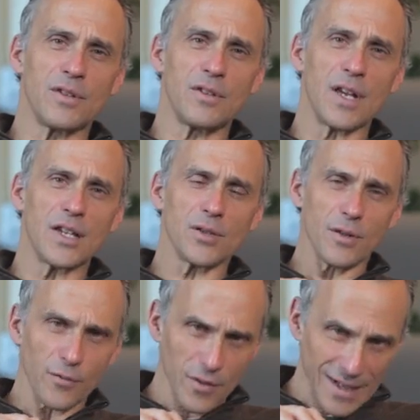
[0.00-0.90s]

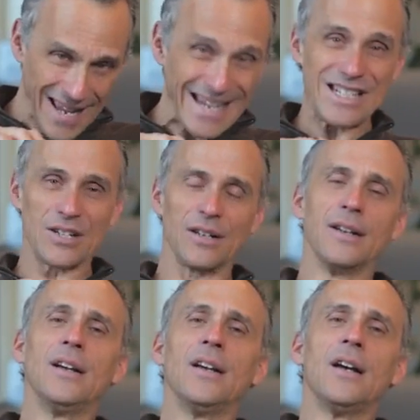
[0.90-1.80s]

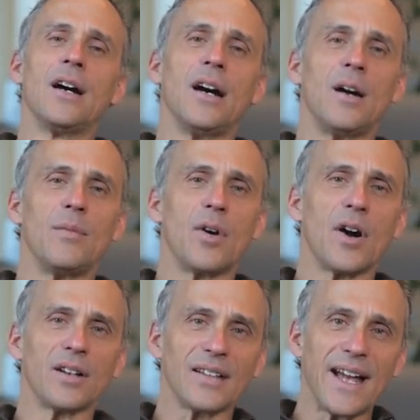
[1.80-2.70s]
desertification
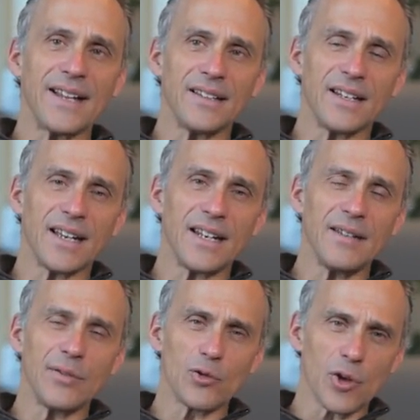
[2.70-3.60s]
are likely to get
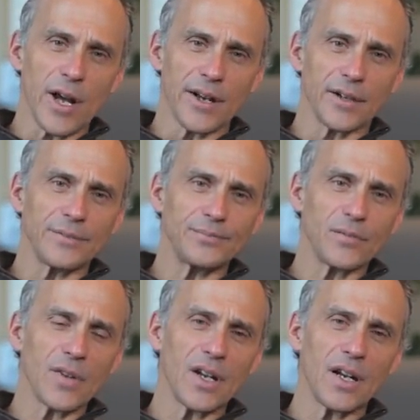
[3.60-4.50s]
even drier.
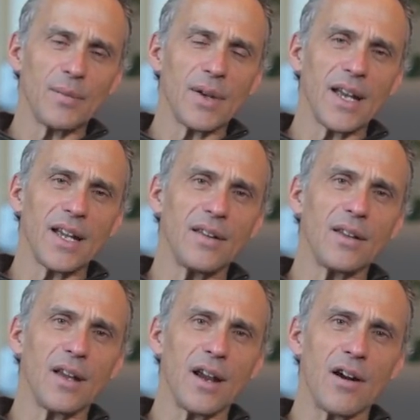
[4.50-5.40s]

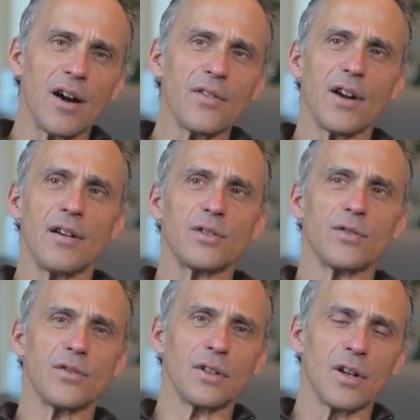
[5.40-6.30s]
And other areas
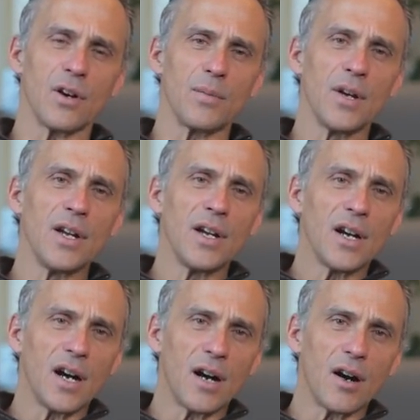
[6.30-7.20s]
of the globe
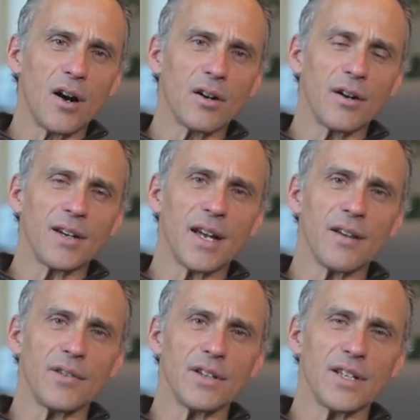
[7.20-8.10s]
are going to
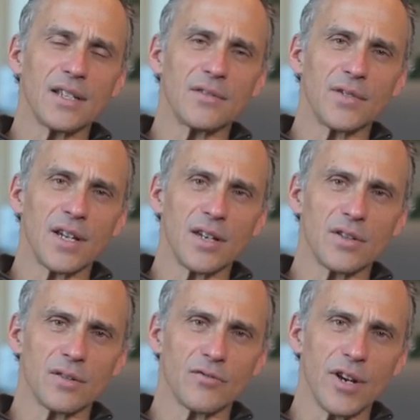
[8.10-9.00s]
have an
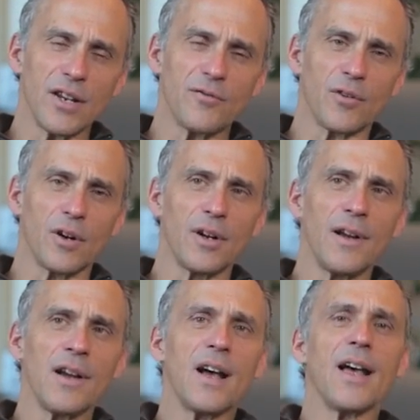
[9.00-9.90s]
intensification of rainfall,
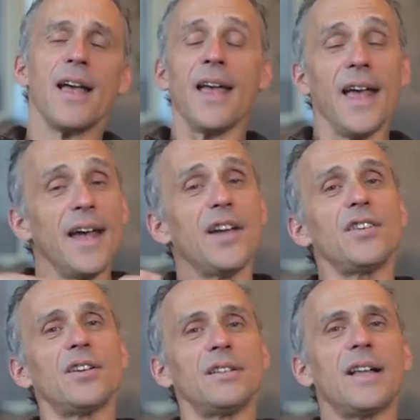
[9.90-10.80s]

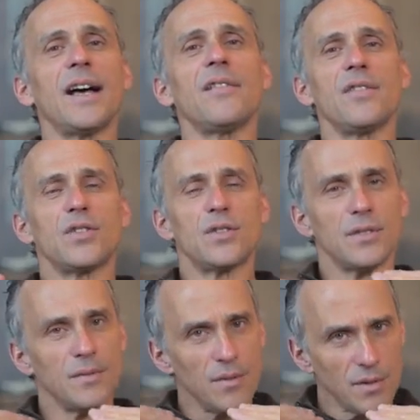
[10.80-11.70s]
and a lot of this.